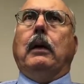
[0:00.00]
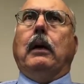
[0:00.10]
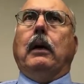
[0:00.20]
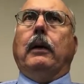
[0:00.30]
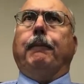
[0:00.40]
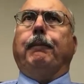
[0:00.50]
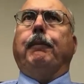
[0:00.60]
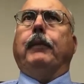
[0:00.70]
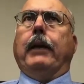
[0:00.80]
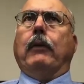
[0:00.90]
uh,
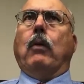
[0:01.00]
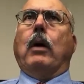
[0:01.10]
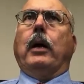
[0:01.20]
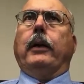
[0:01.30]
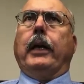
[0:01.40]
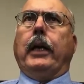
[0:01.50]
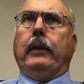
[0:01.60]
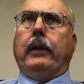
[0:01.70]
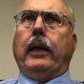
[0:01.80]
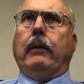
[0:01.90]
they've acquired the
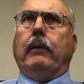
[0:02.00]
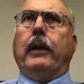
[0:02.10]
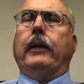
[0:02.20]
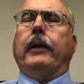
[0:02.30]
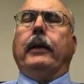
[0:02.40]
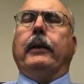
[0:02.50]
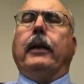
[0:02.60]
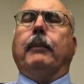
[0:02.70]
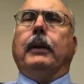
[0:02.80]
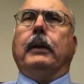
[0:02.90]
Heathgate, not the
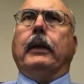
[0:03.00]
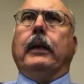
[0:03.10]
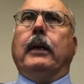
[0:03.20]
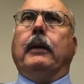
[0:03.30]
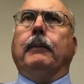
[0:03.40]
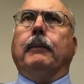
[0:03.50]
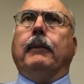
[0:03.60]
Heathgate, but the uh,